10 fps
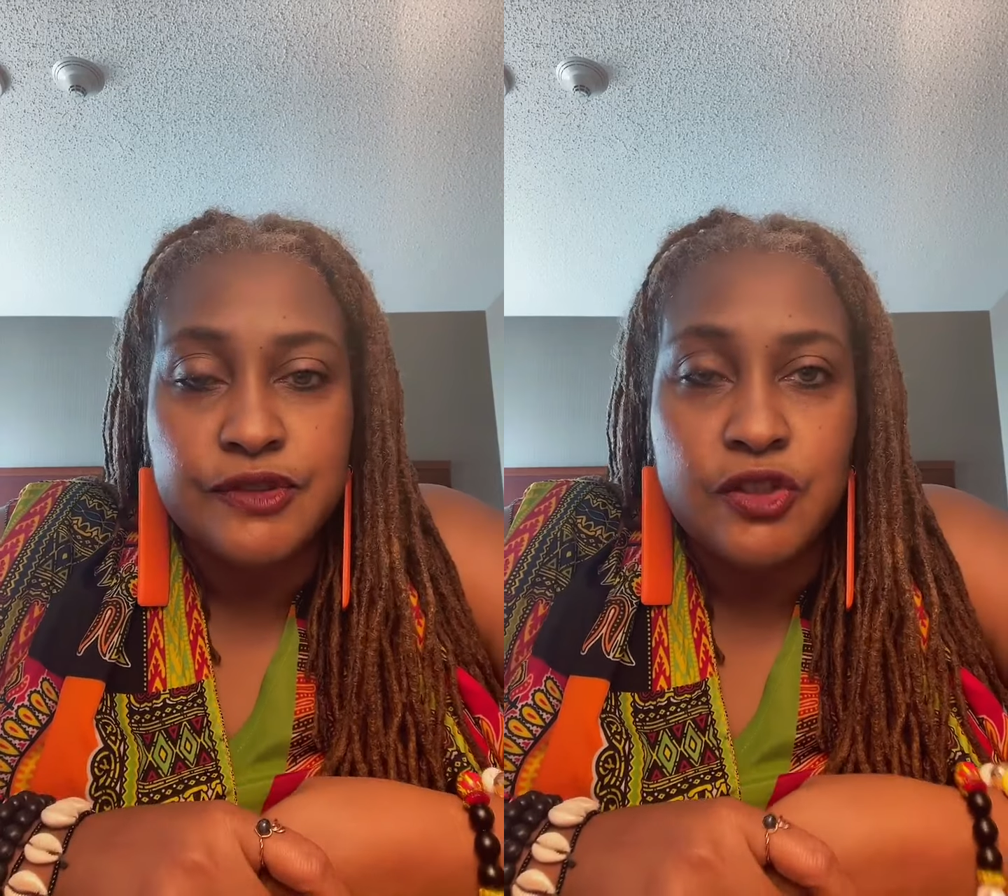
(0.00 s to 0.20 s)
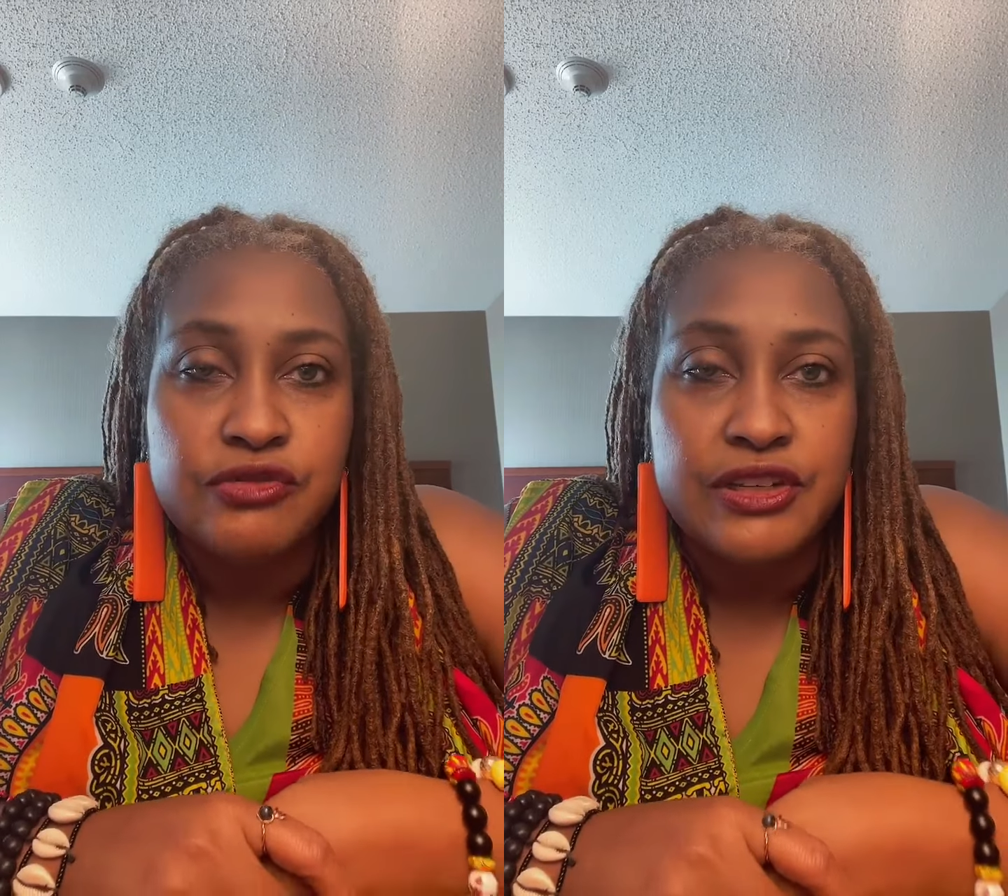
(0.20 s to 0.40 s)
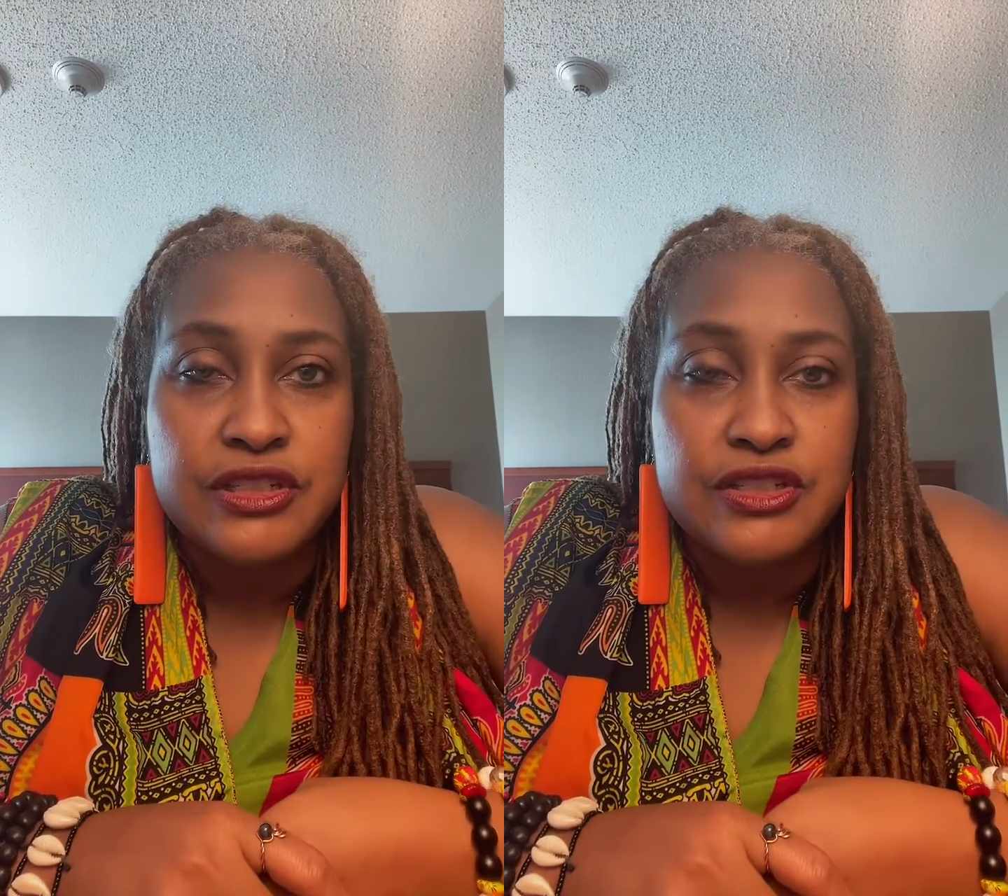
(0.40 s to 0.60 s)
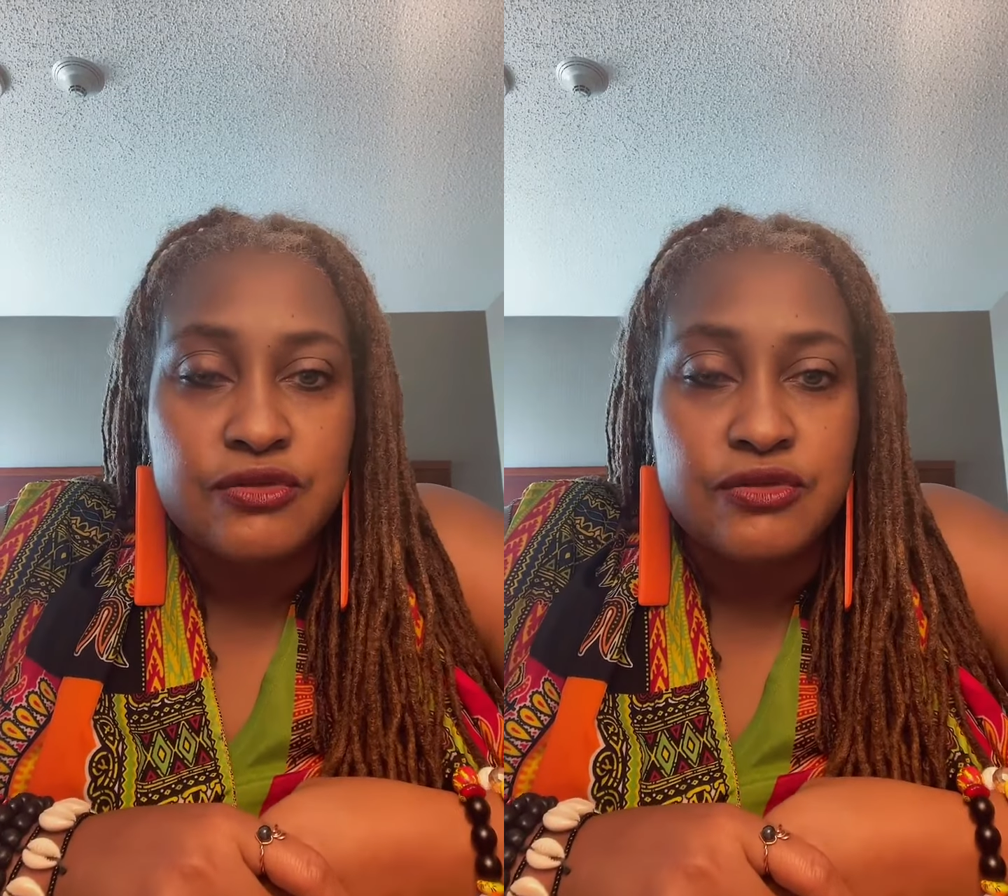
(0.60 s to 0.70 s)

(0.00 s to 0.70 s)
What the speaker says: Go straight to the